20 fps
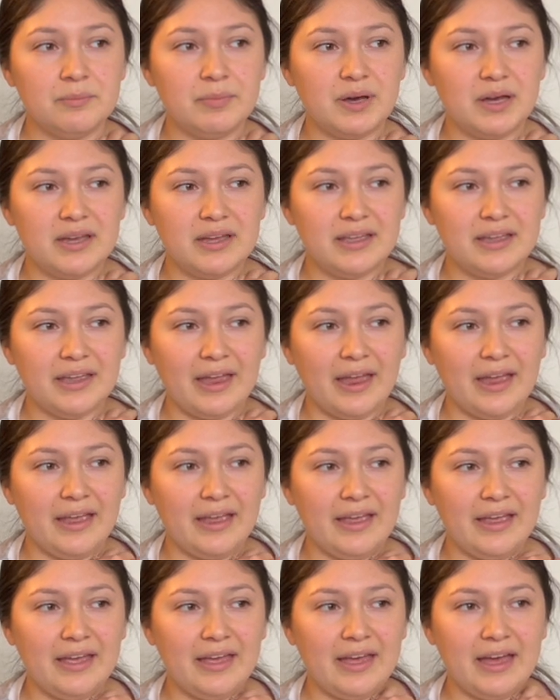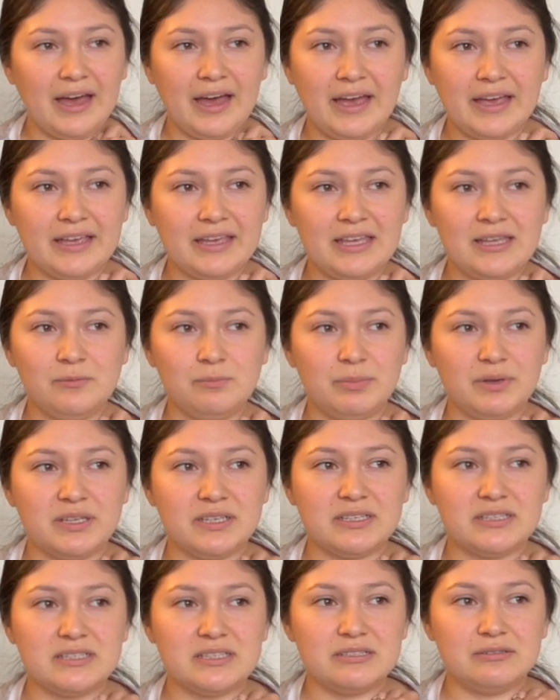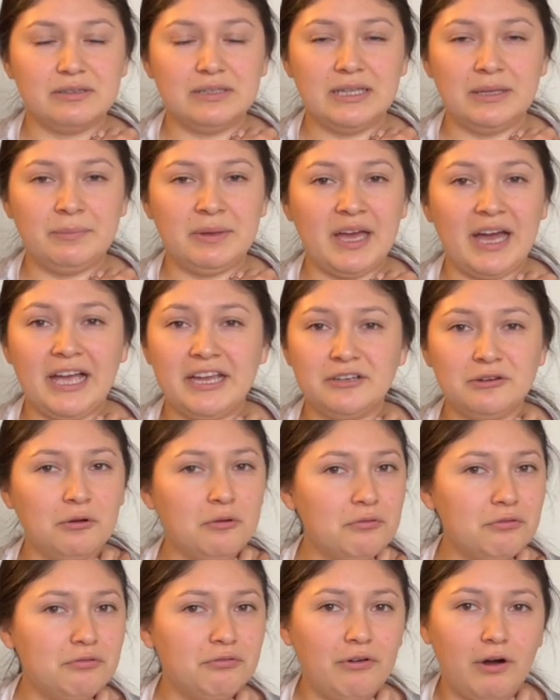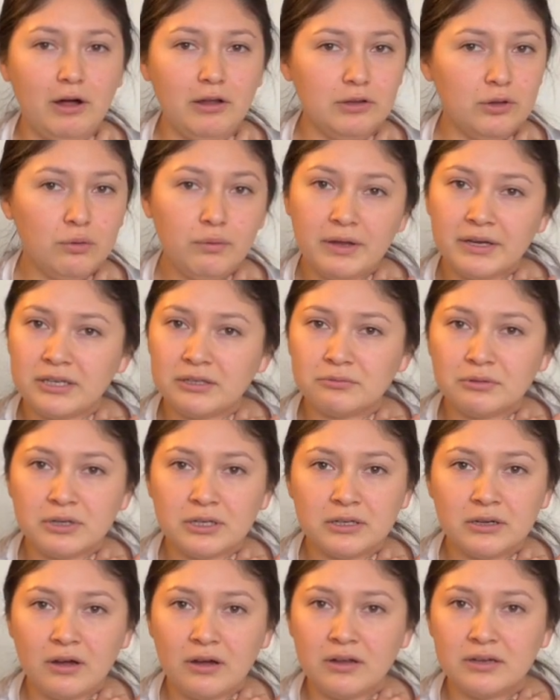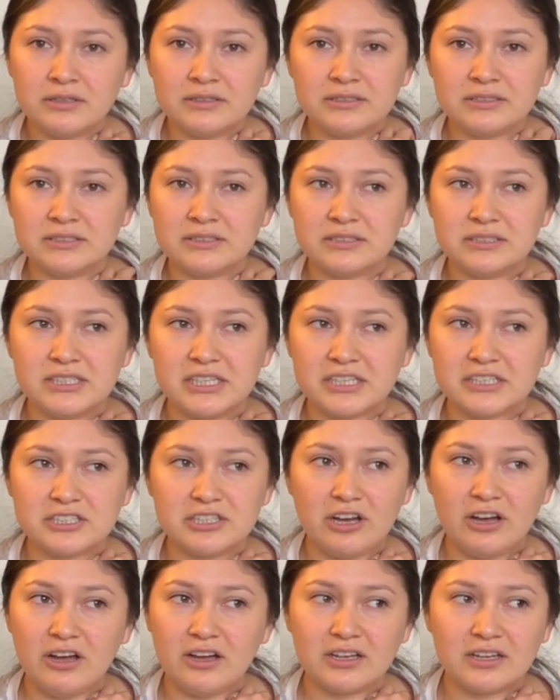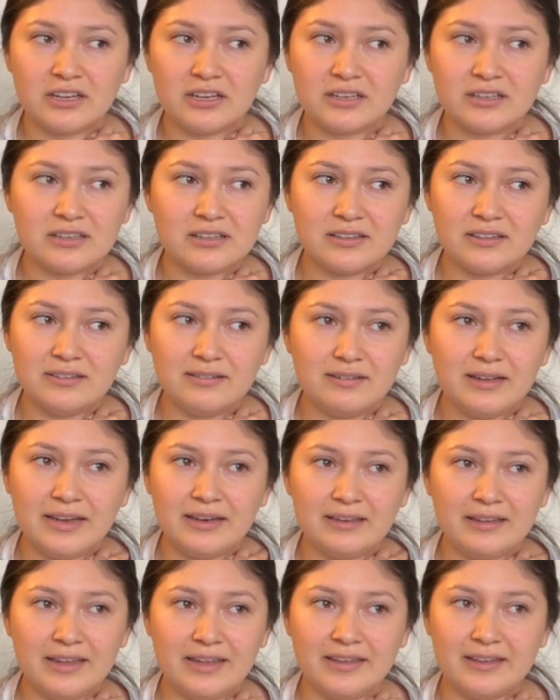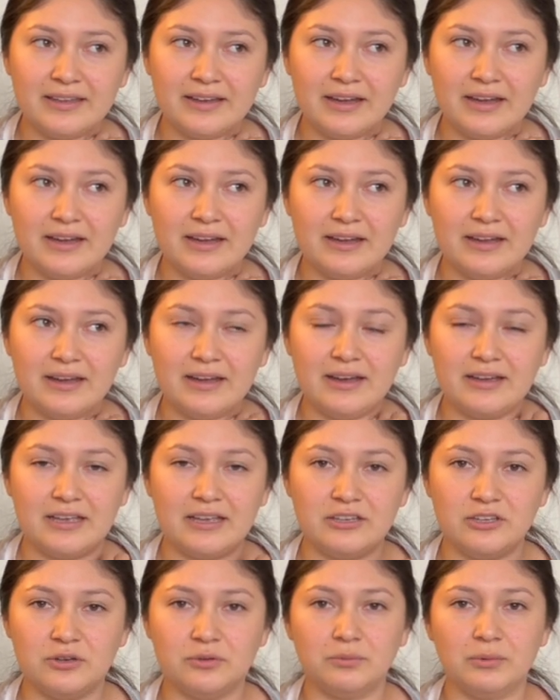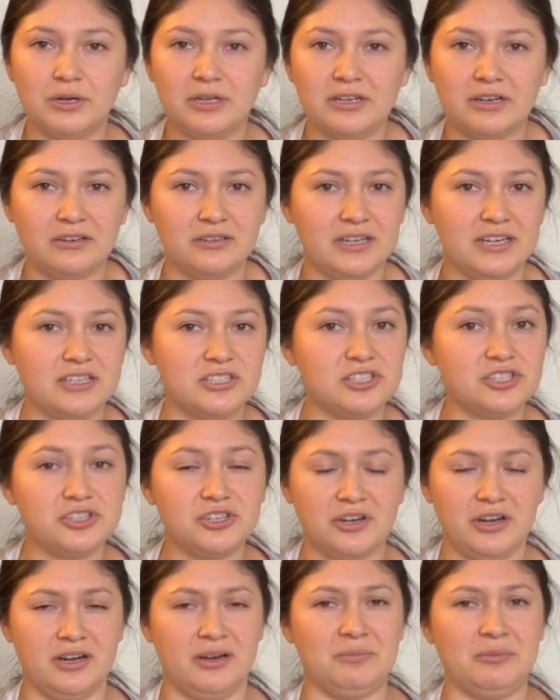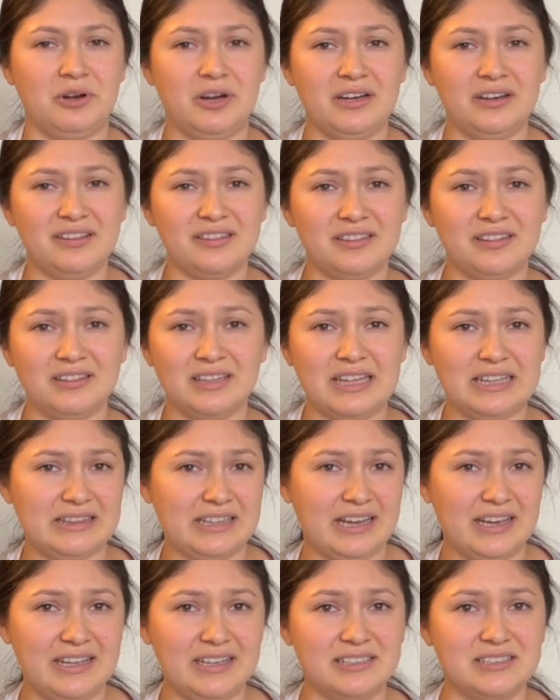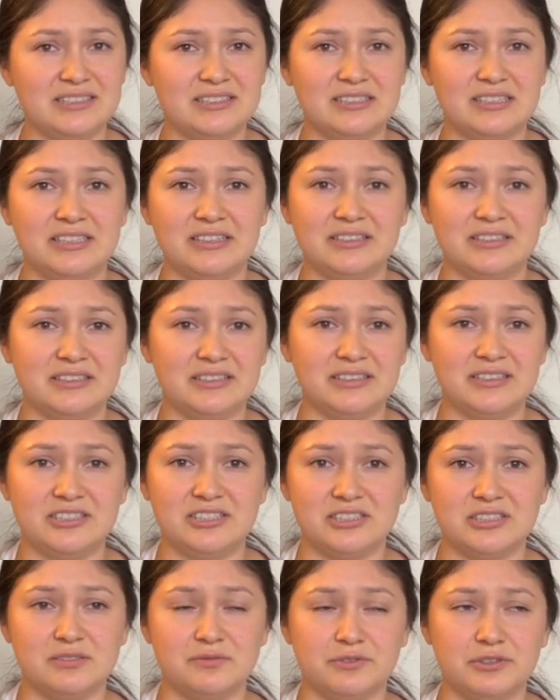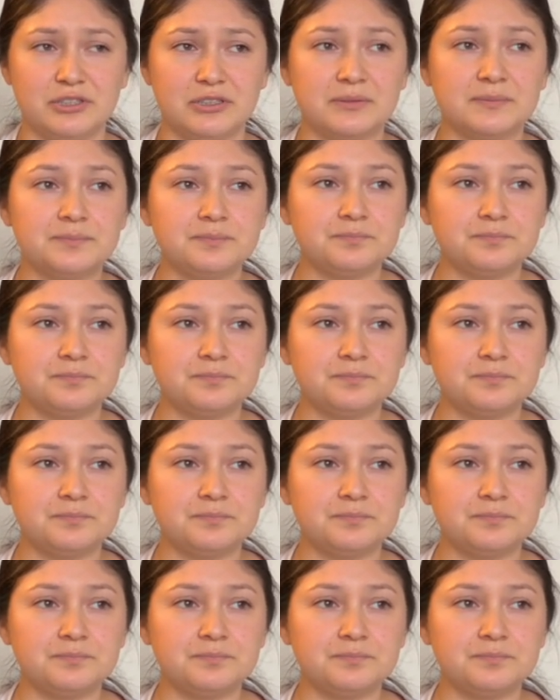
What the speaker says: but I keep it to a limit. I don't follow anyone on TikTok like you would on Instagram or anything like that. It's clearly just for